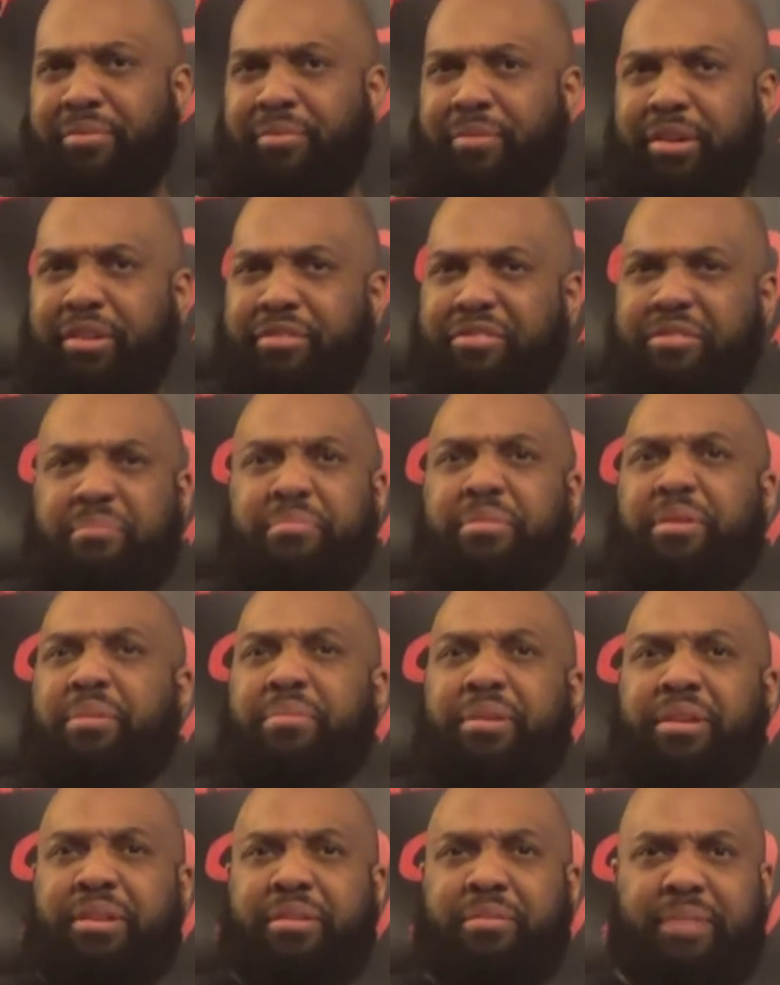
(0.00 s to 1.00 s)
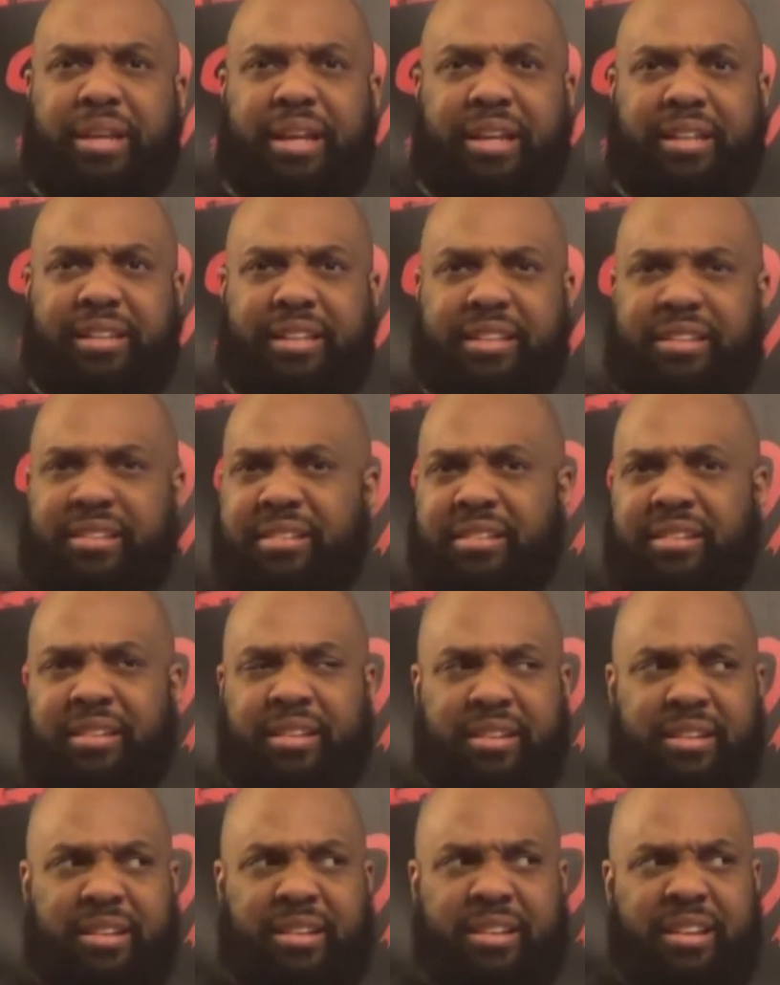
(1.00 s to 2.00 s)
We don't remember him. Like, at least
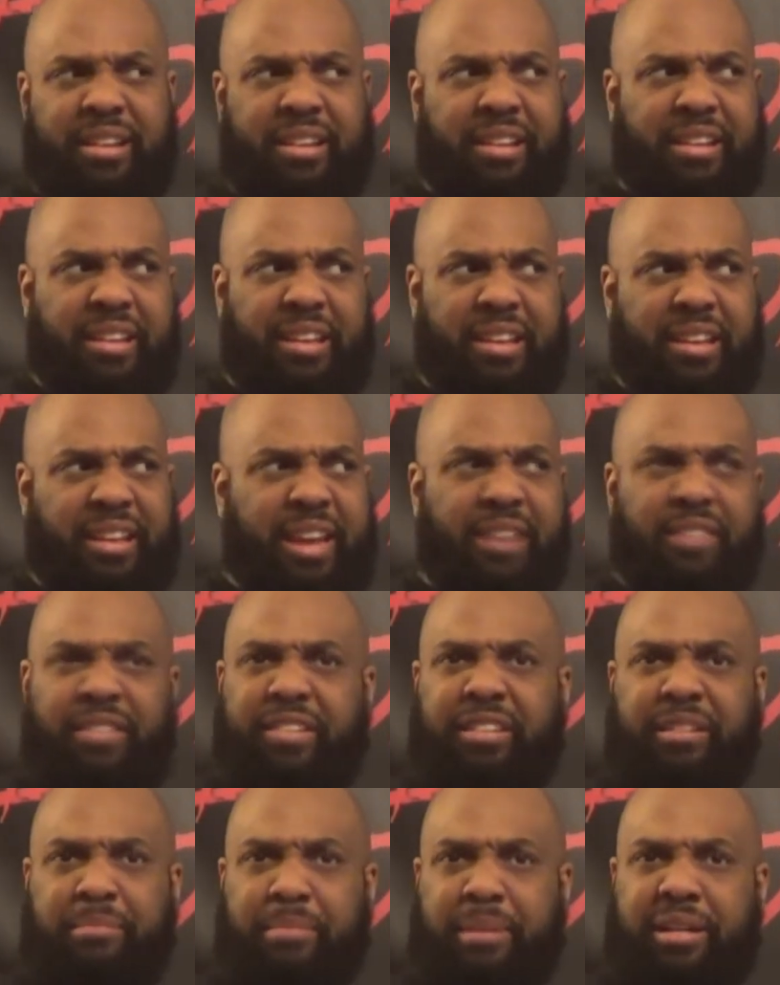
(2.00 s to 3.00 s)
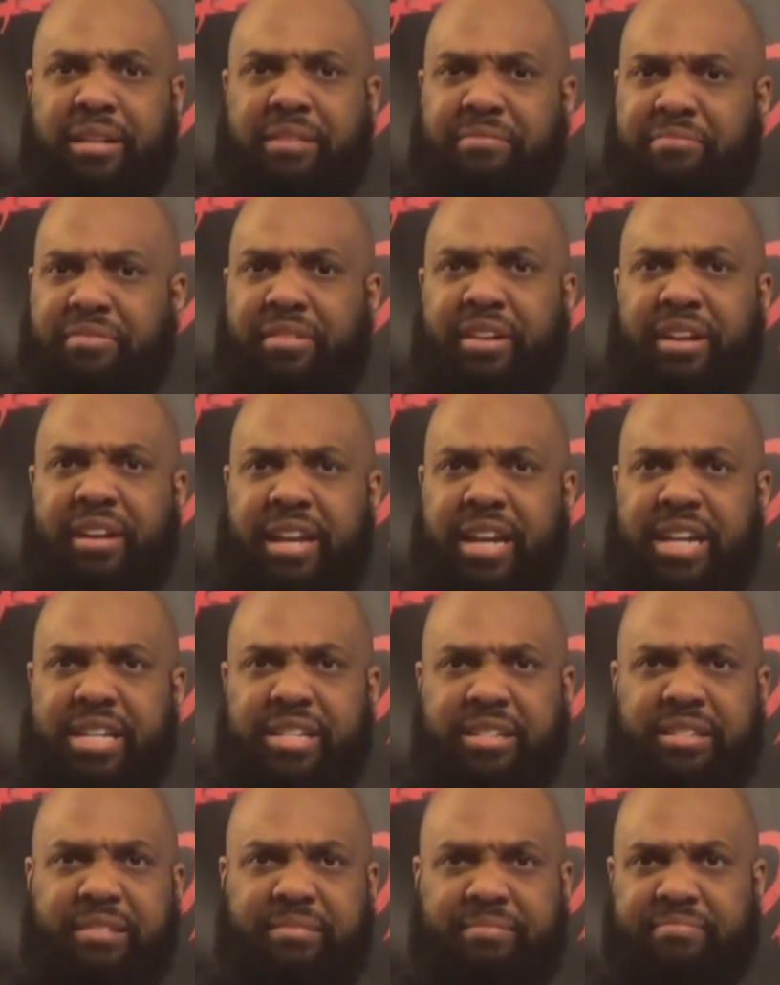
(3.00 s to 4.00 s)
gave us somebody that Freddy
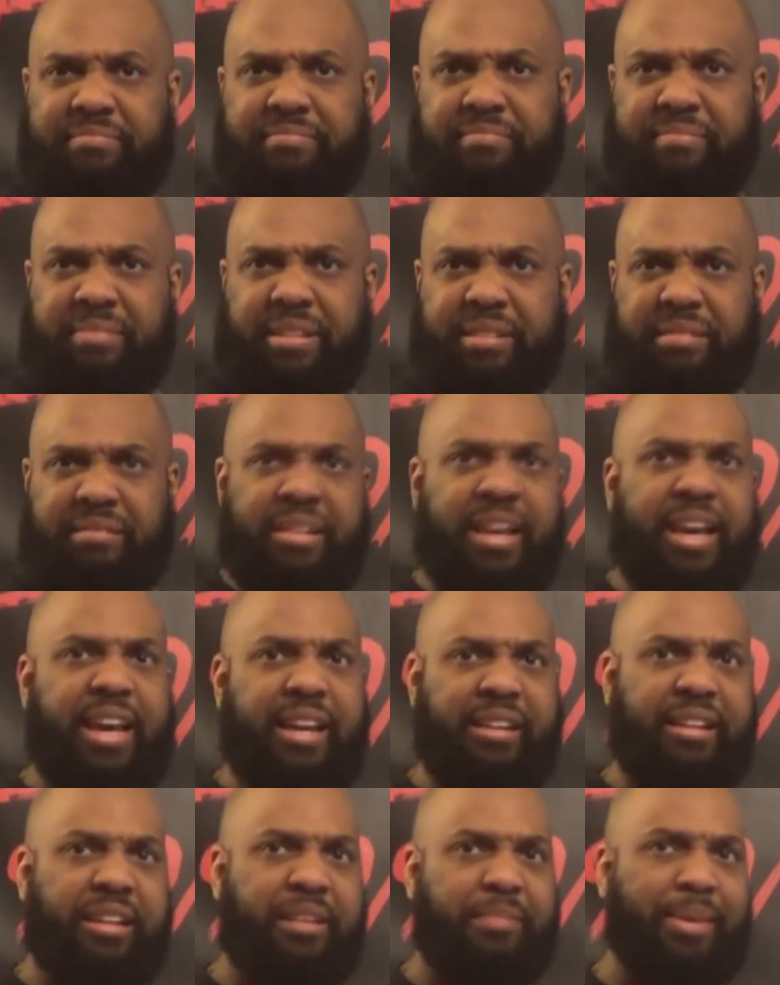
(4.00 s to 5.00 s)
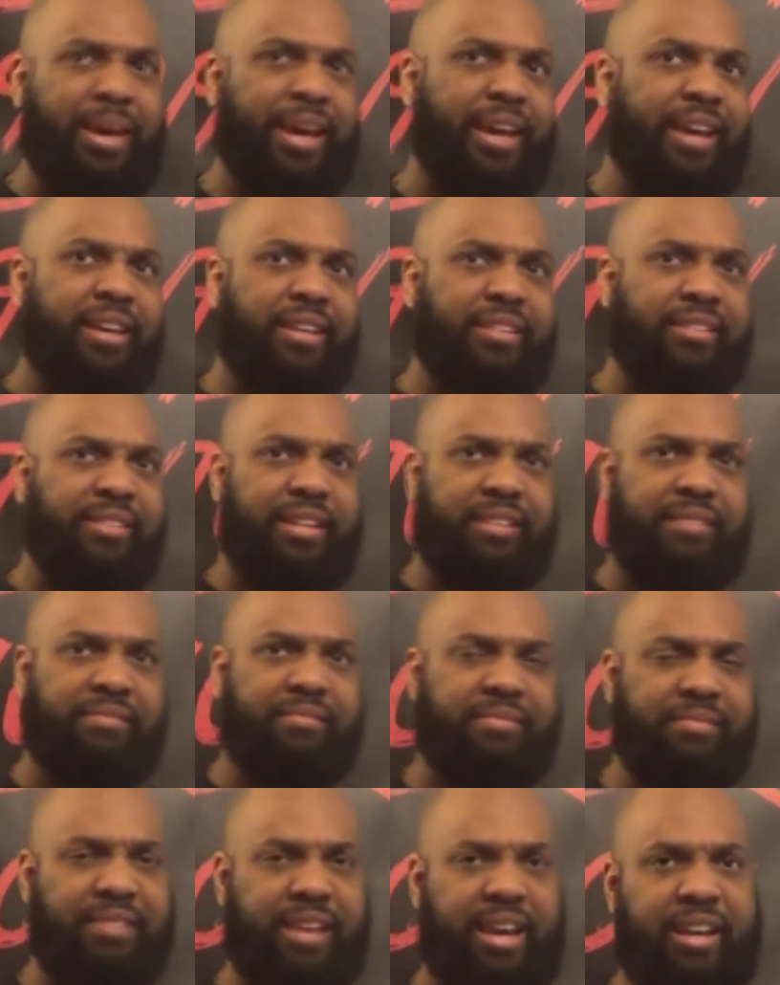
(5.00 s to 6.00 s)
actually attacked in the past that
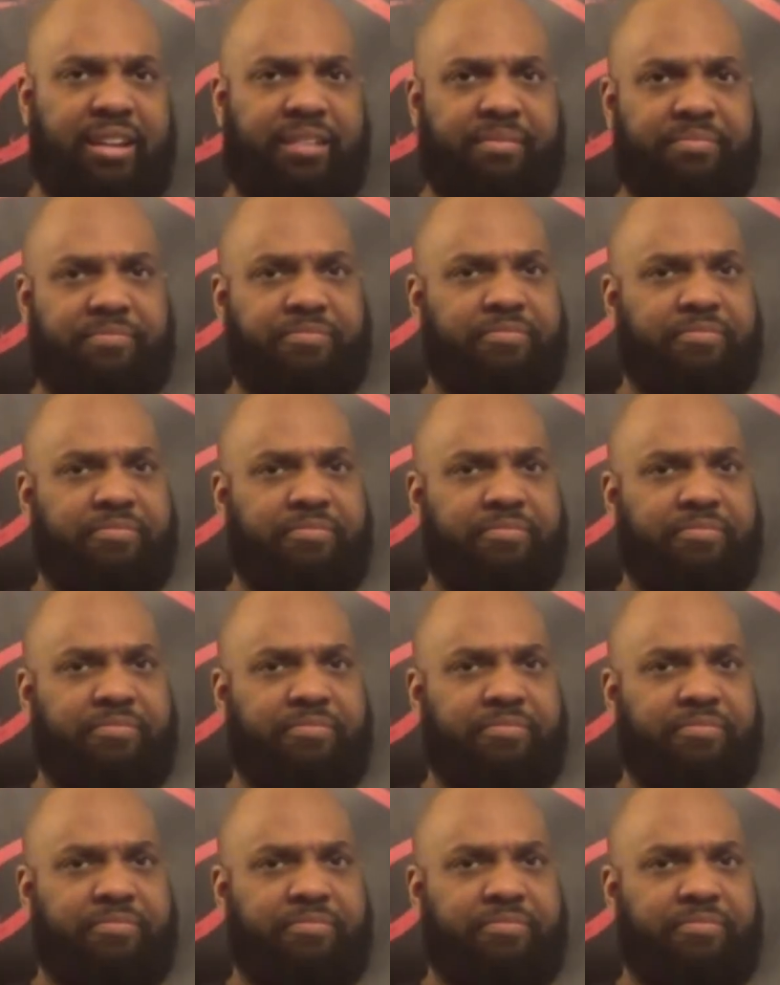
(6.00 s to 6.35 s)
had a